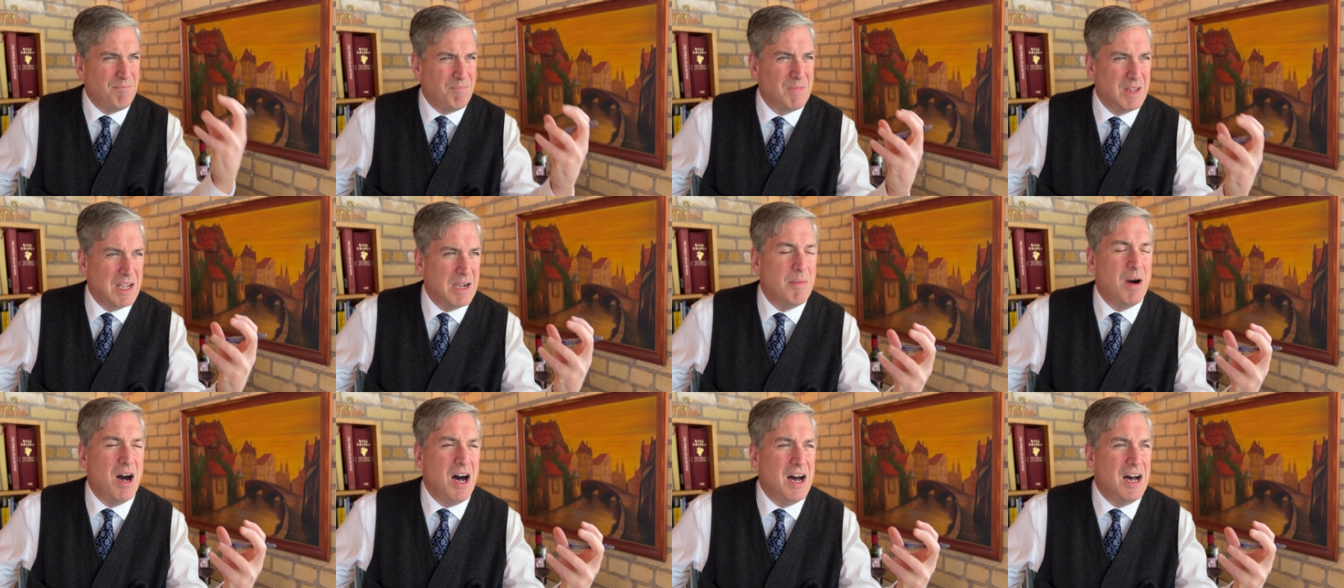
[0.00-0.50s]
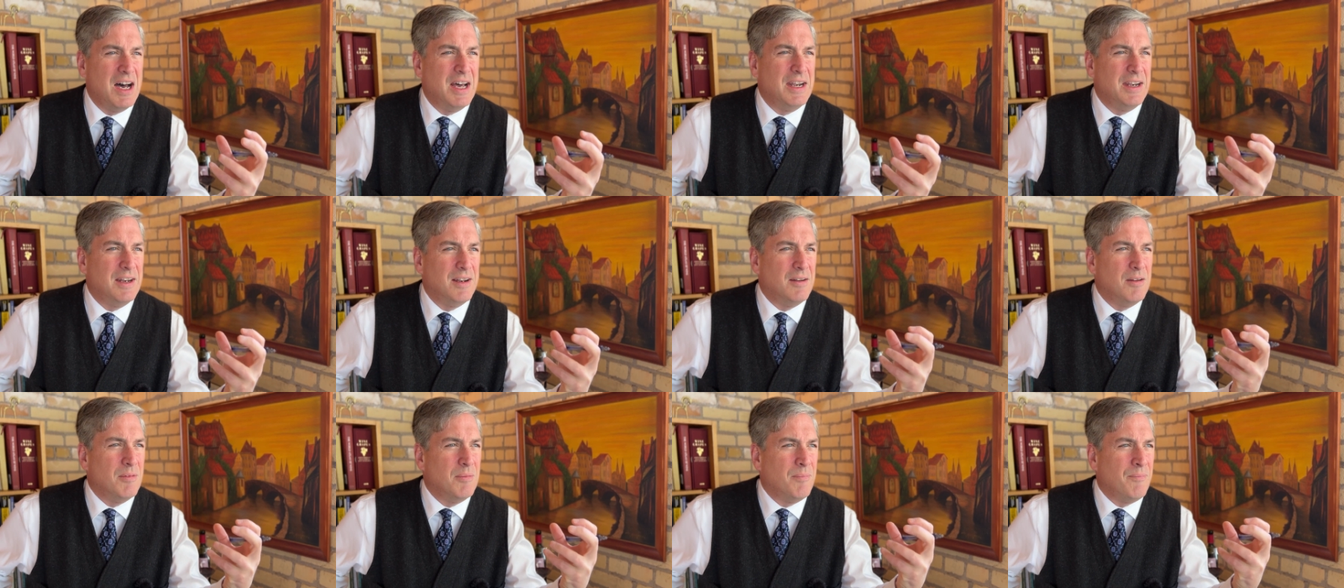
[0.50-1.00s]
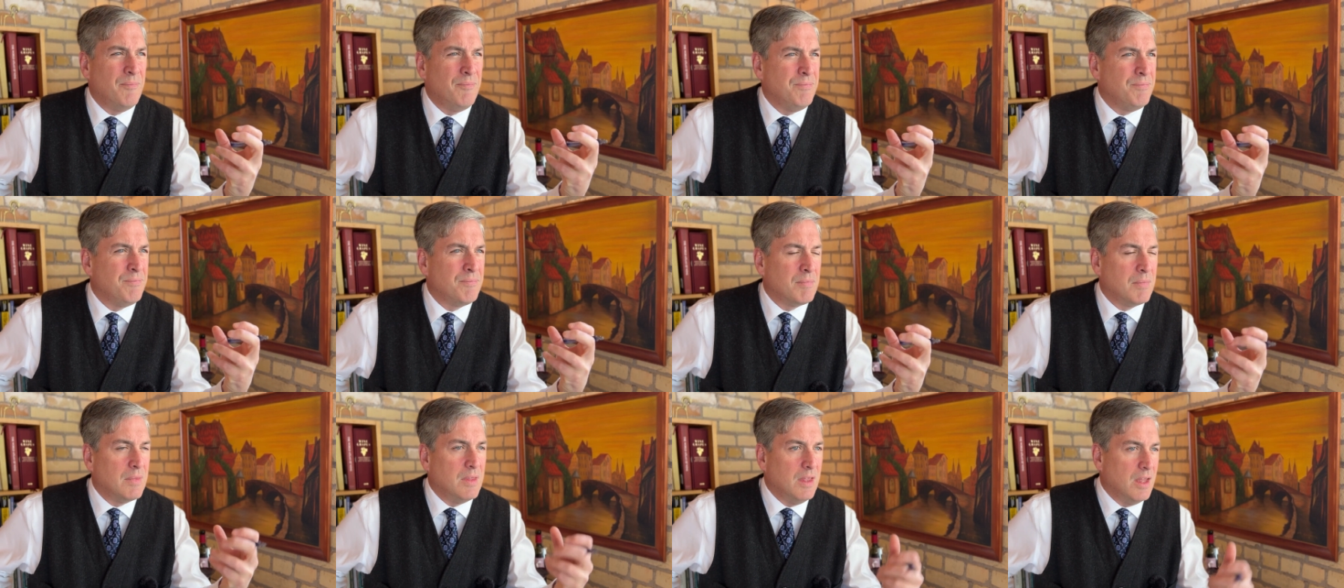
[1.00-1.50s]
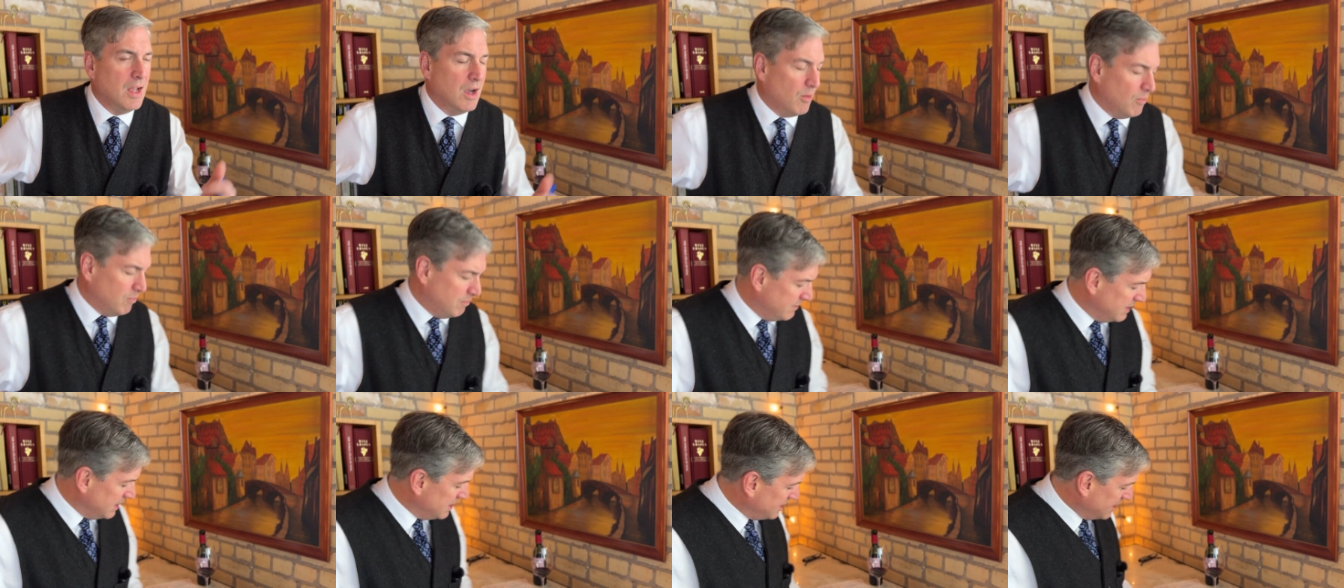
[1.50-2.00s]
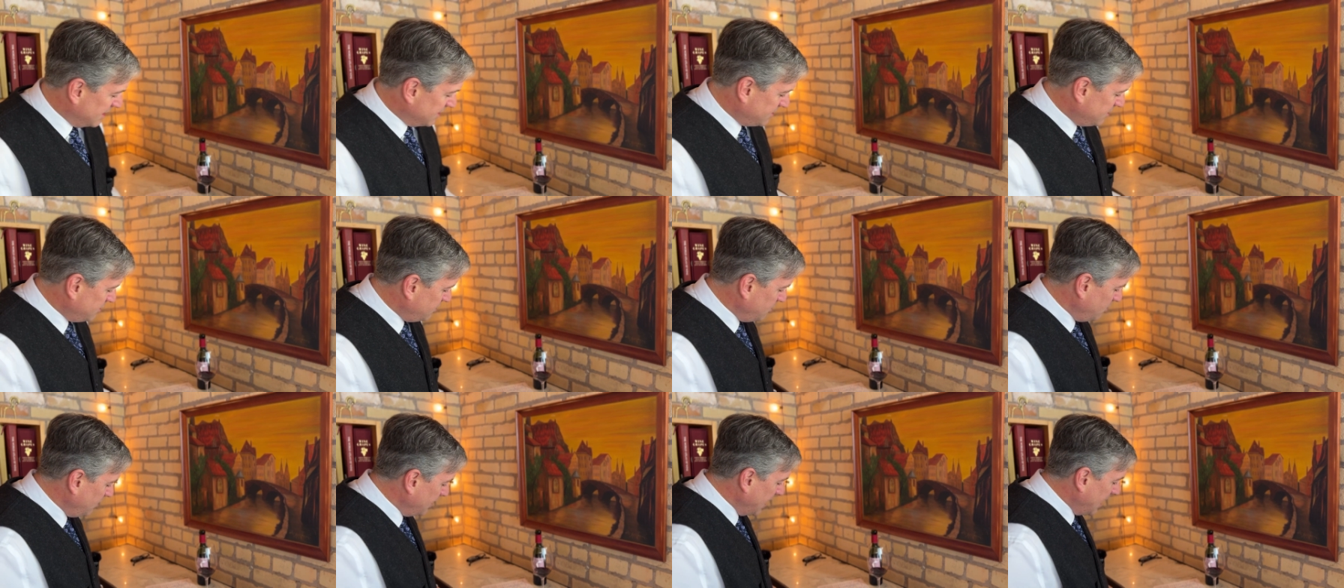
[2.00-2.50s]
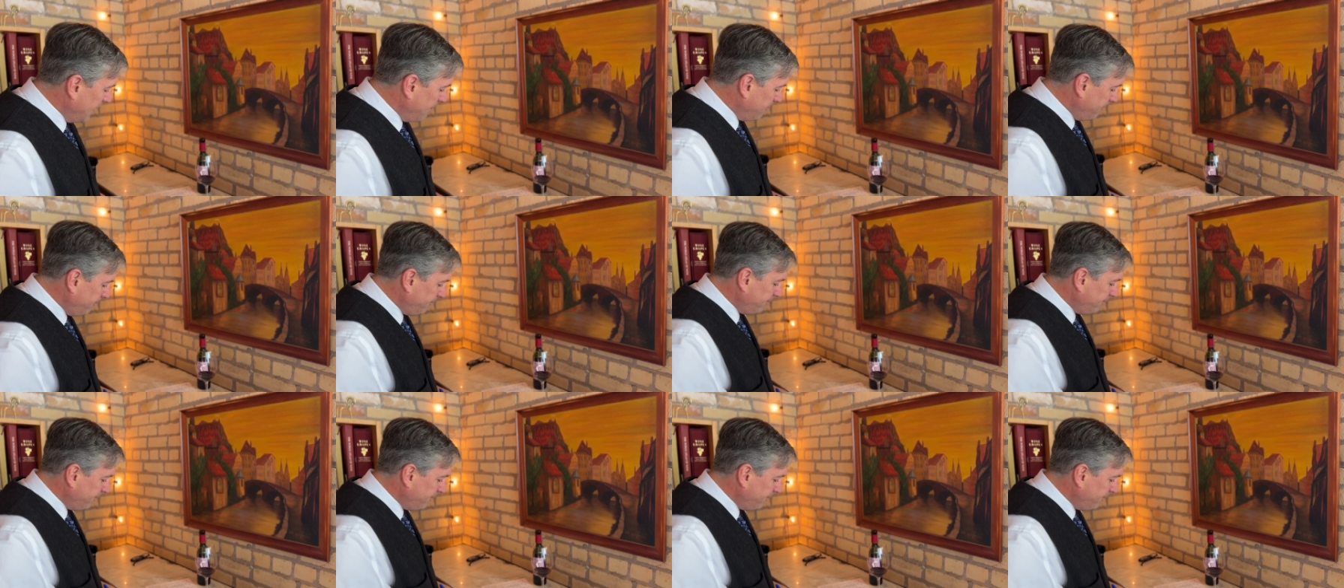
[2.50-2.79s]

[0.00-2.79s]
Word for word: Come on. No, it doesn't do that.